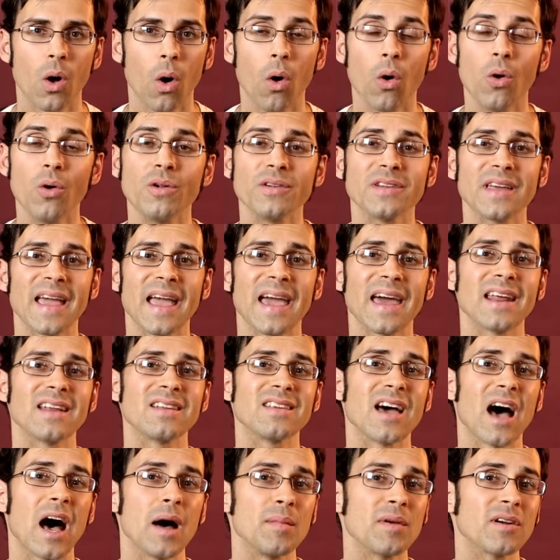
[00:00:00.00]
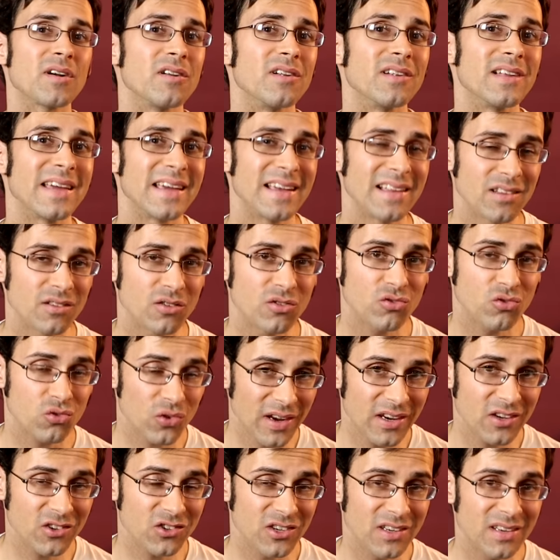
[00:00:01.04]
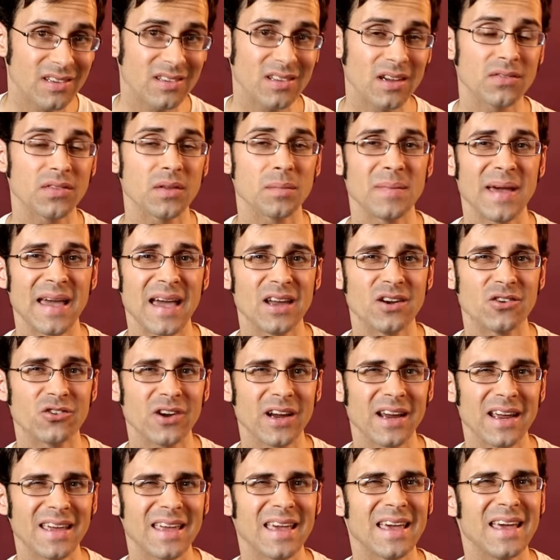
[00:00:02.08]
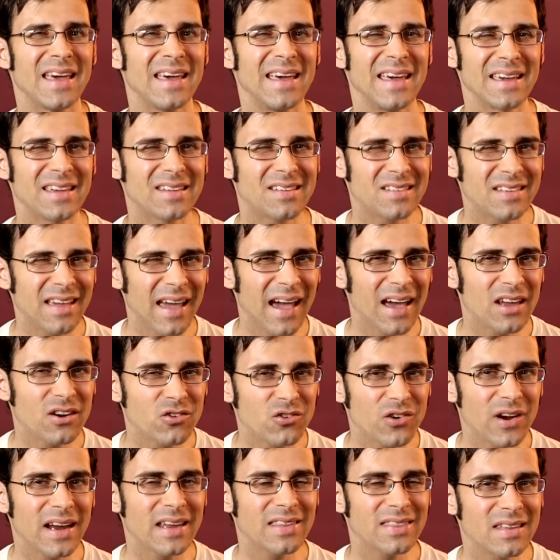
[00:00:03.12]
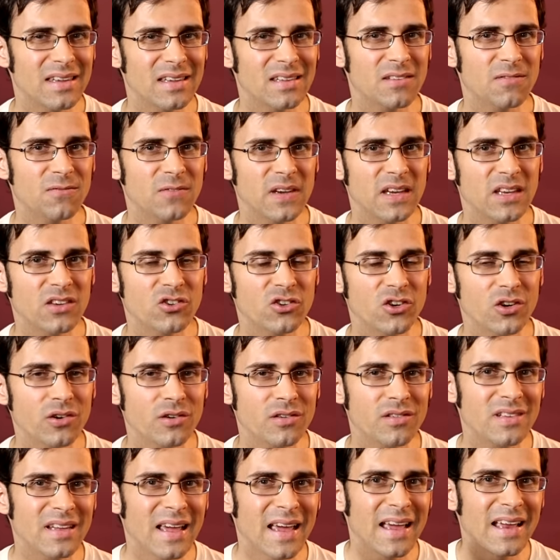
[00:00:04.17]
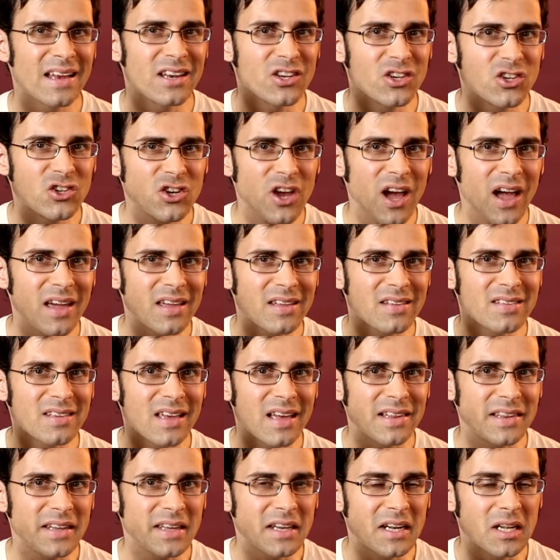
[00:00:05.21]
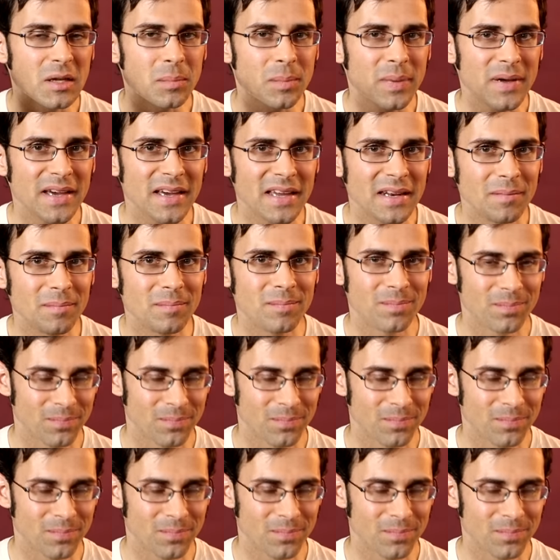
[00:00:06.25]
Old anatomical illustrations of the mandrake exaggerate these features just a little bit.